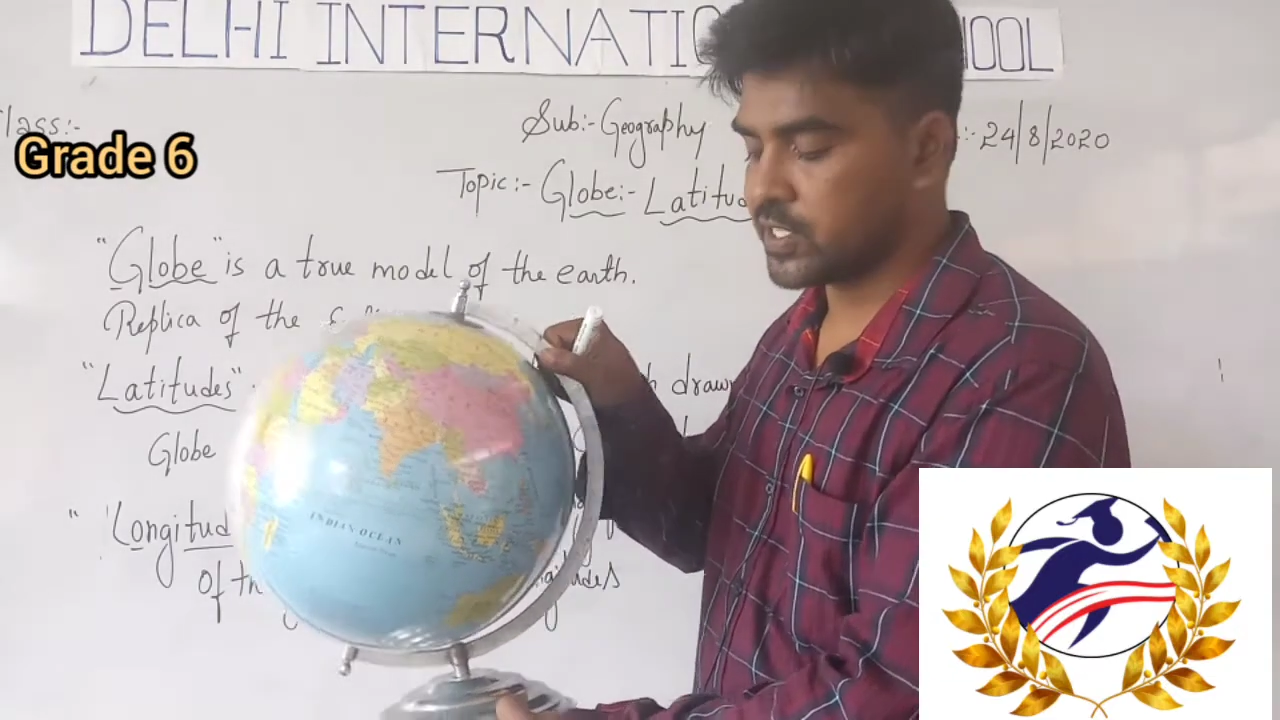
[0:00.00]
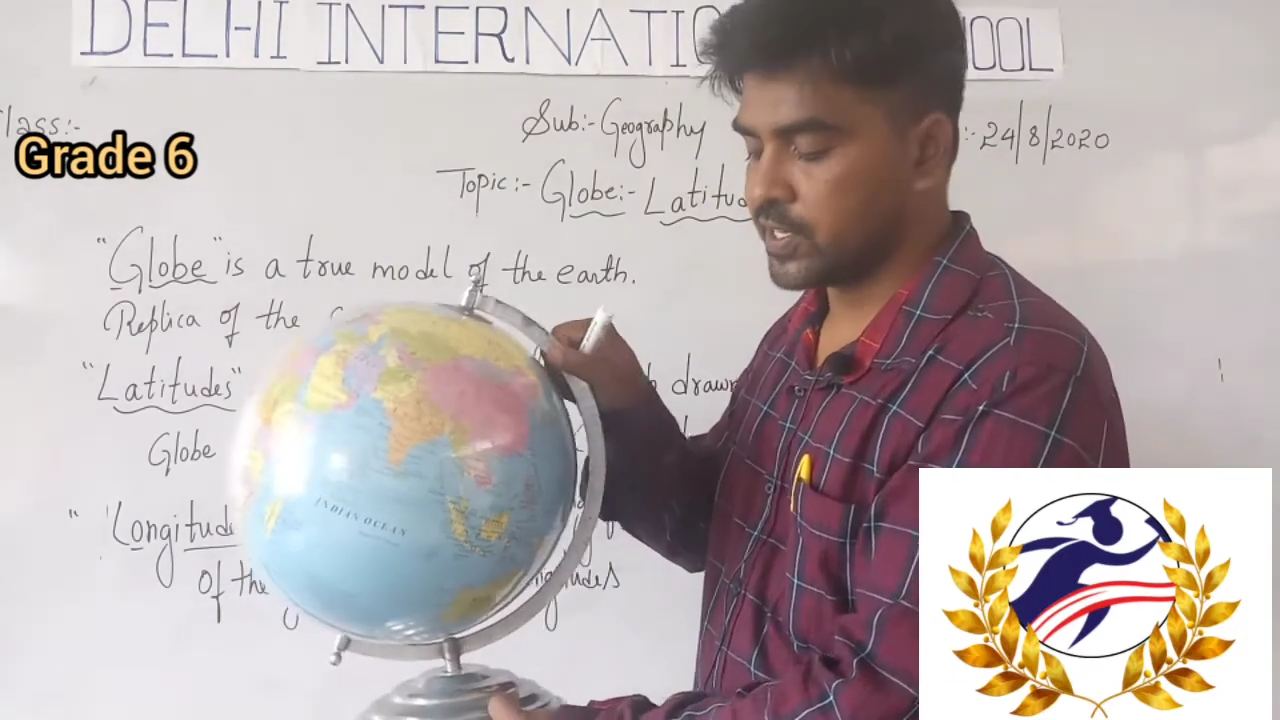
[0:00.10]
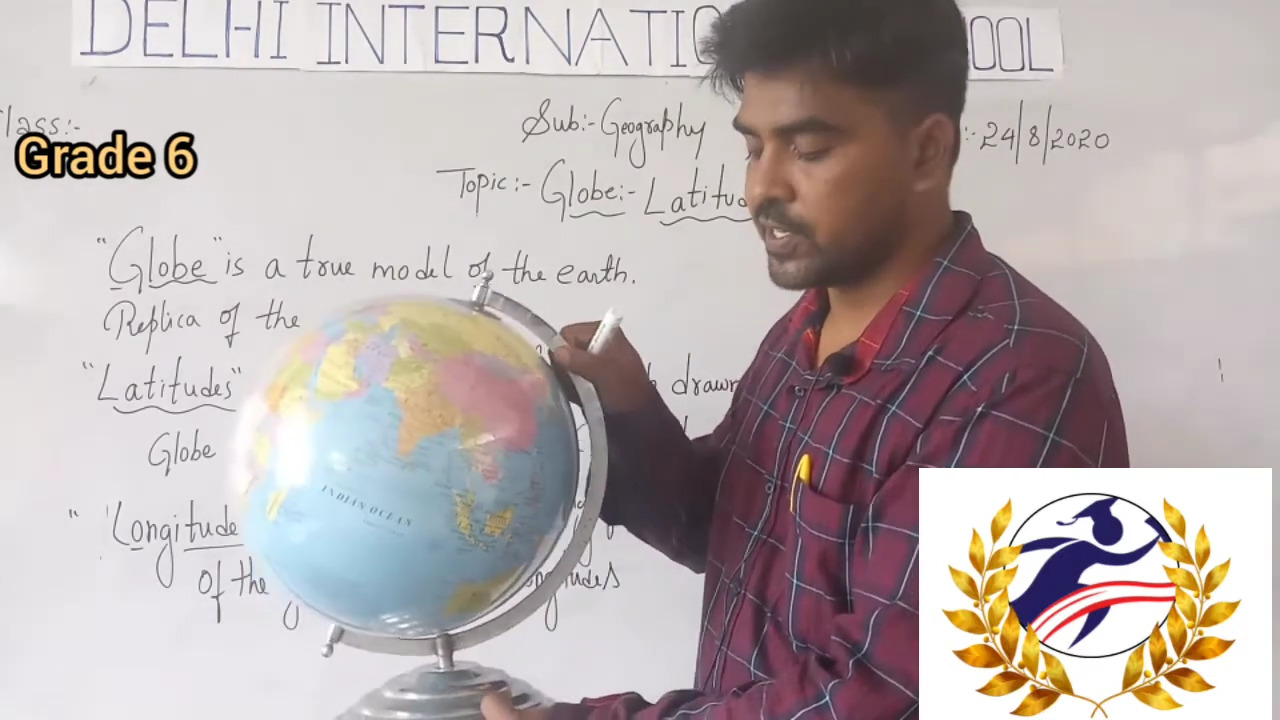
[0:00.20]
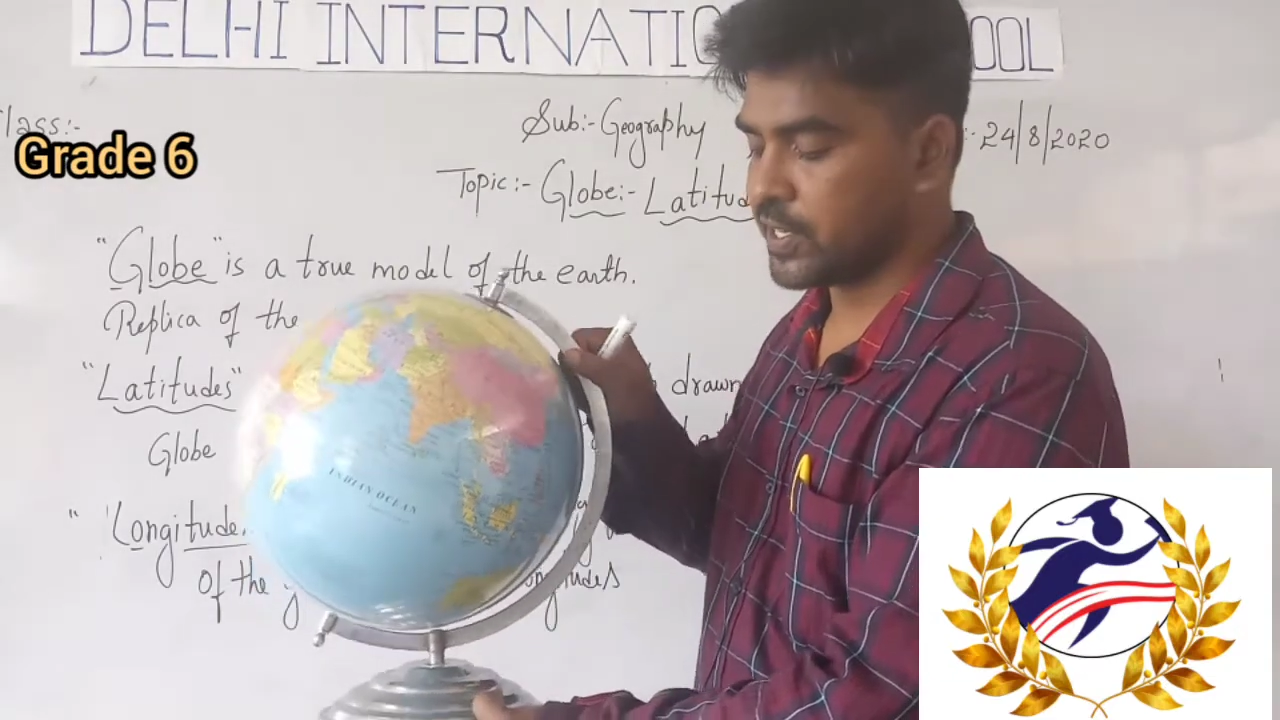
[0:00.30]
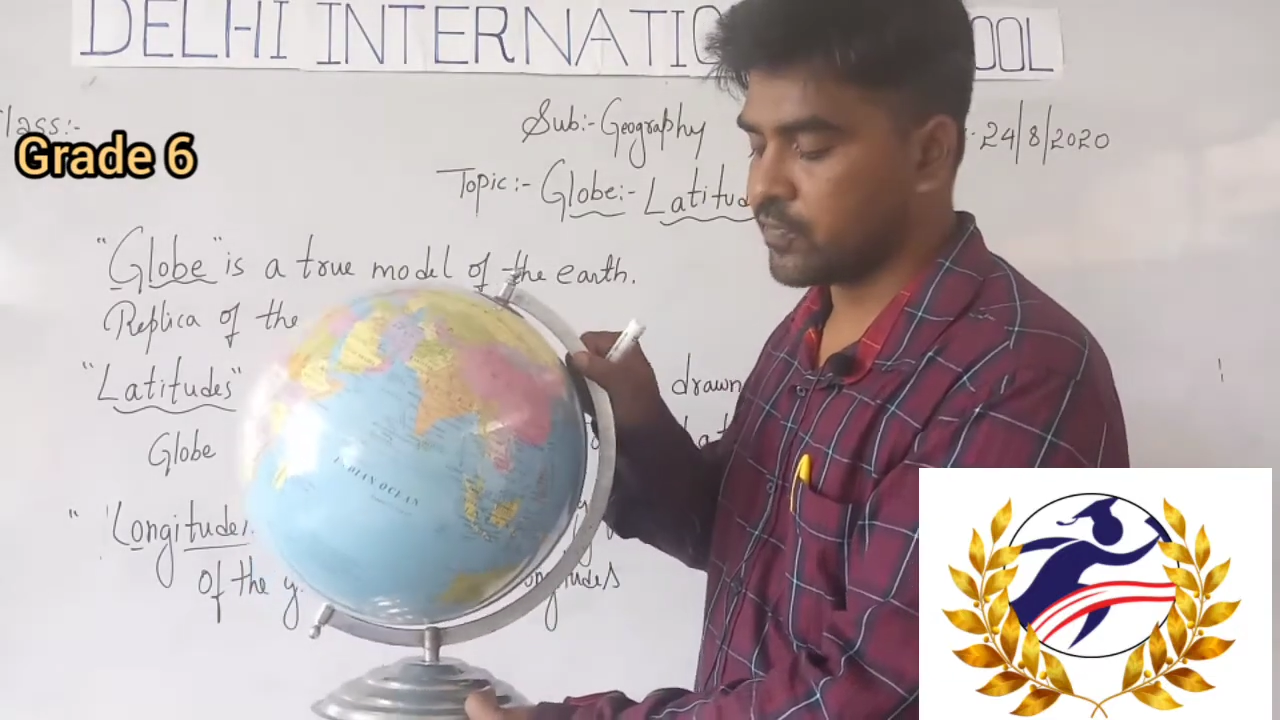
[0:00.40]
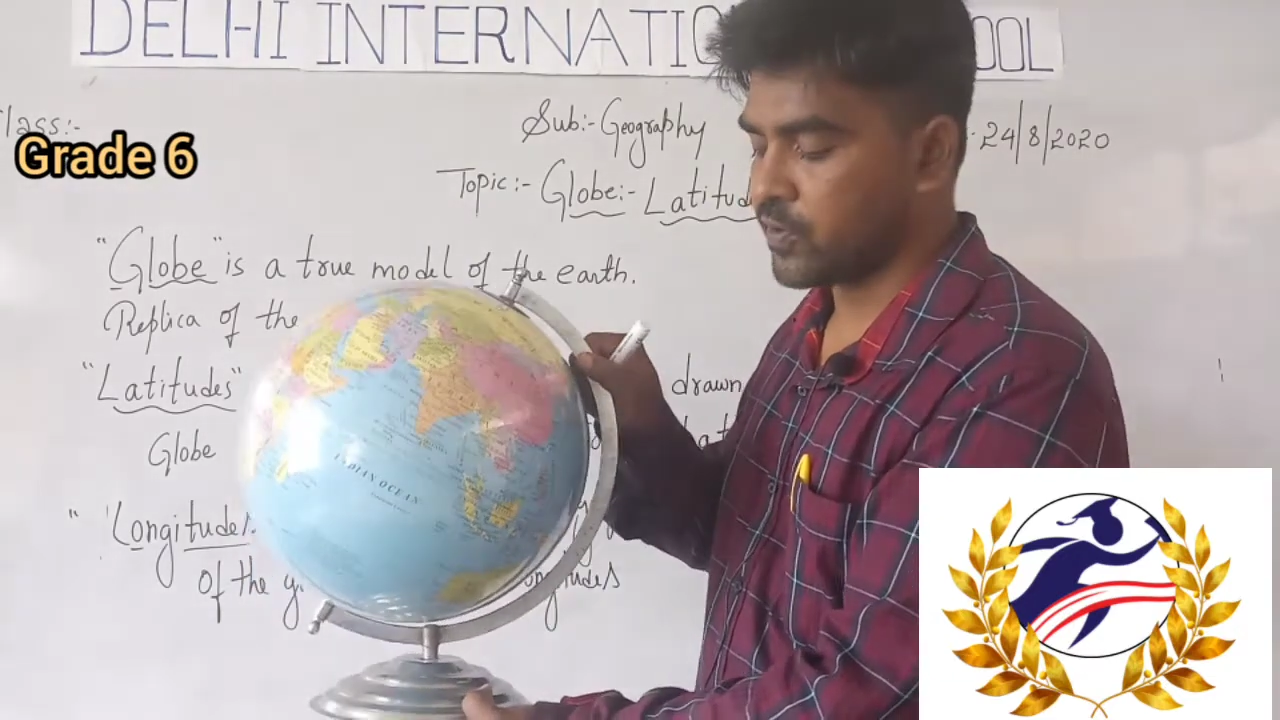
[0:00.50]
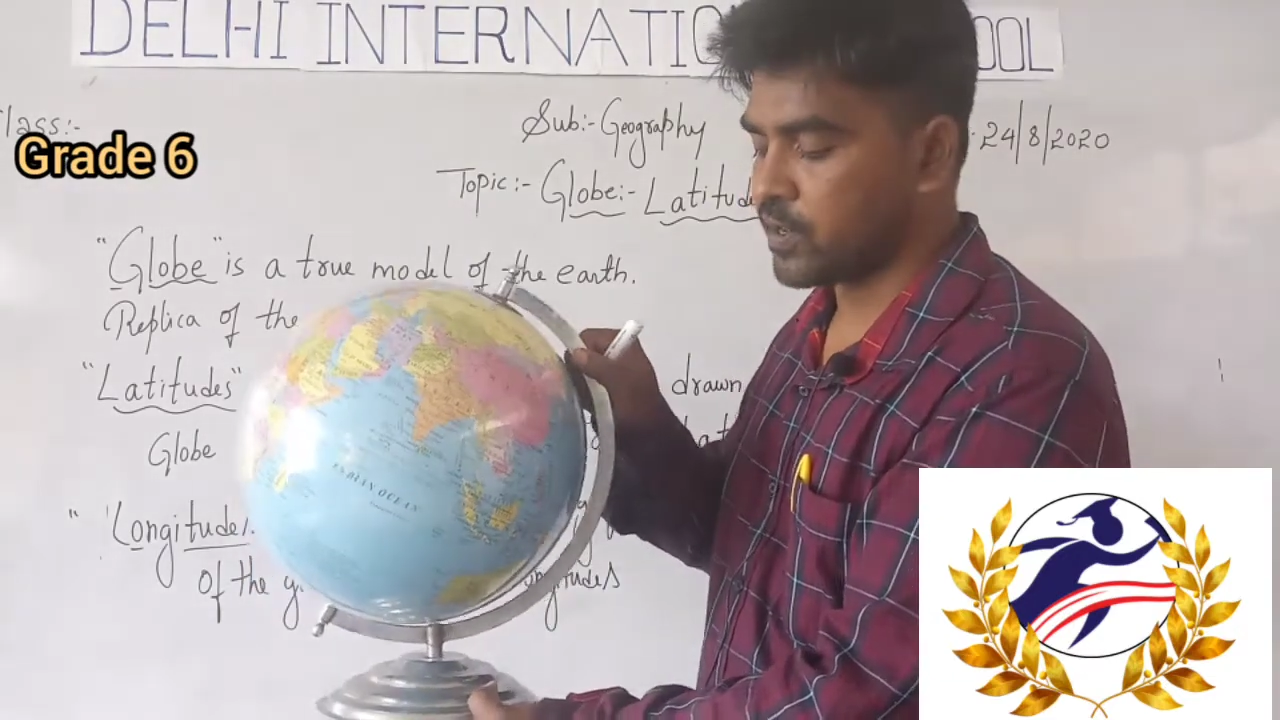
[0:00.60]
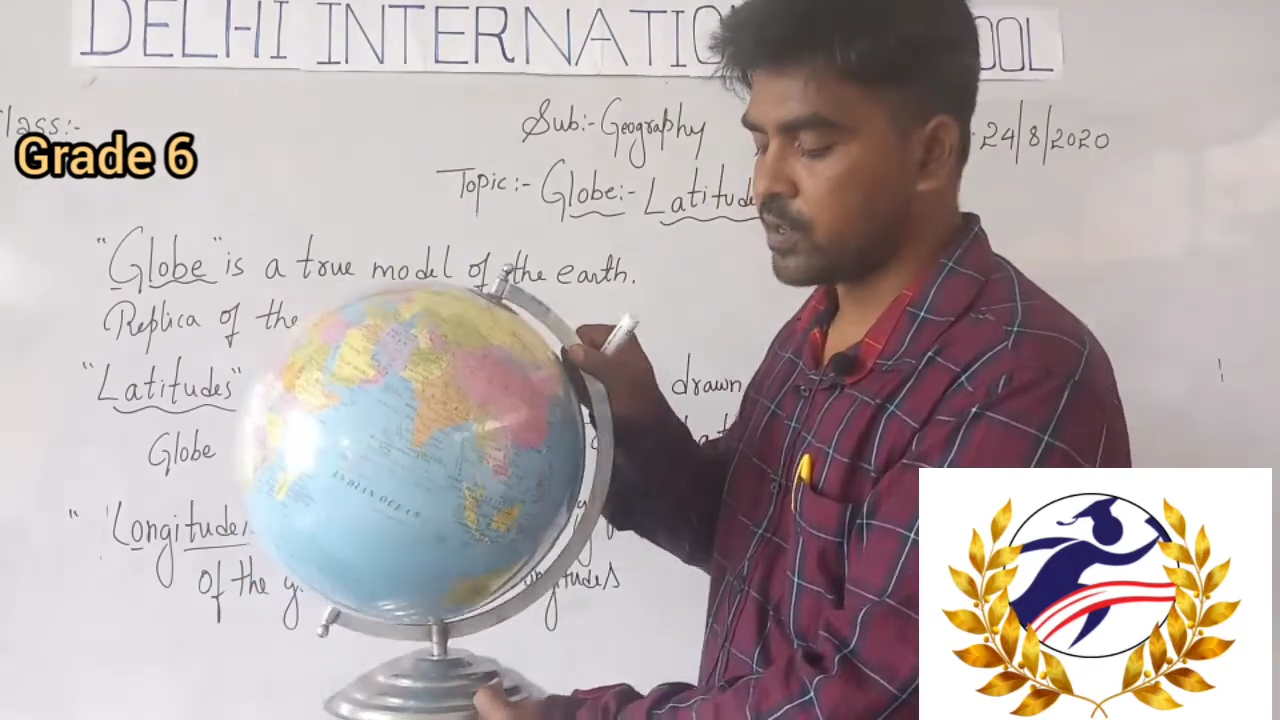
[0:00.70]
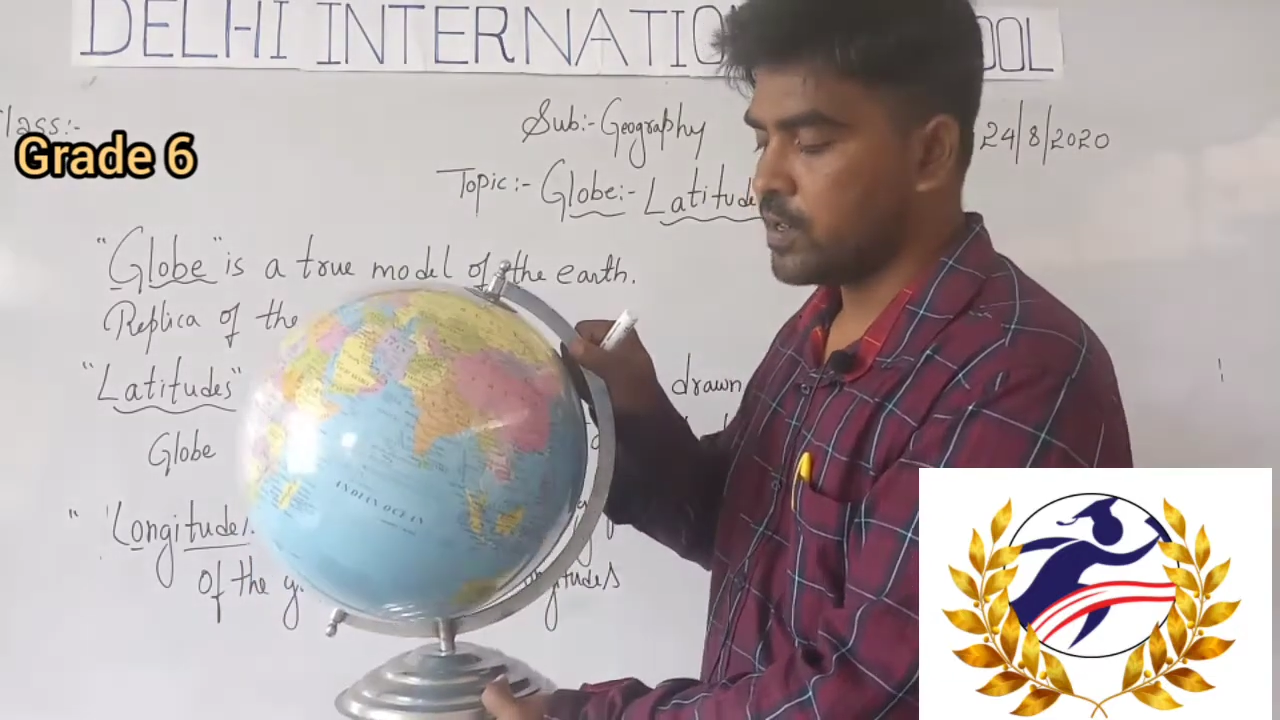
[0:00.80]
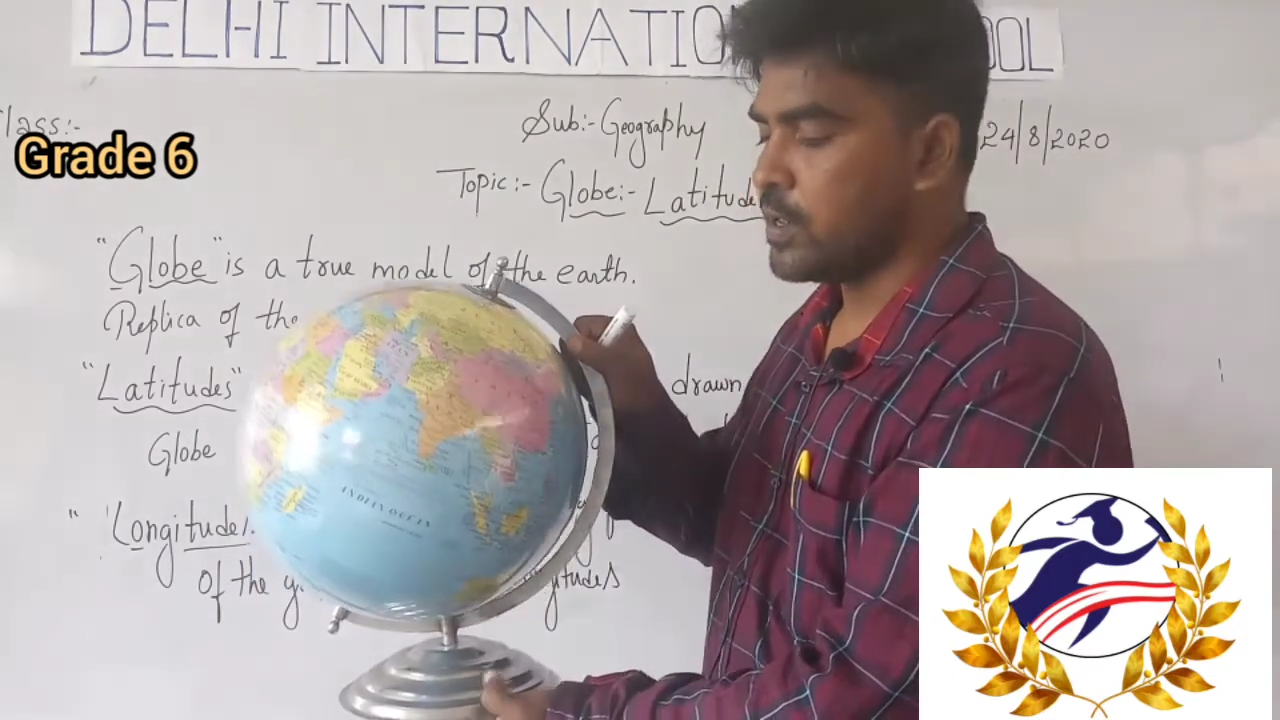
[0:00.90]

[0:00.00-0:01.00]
tilted for